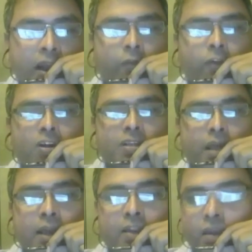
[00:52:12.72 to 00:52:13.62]
And I
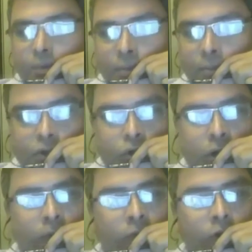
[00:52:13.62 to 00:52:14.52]
want another member to
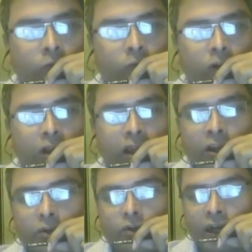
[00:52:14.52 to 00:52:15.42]
come forward
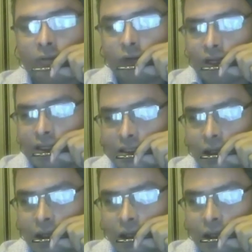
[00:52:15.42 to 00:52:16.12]
and to advertise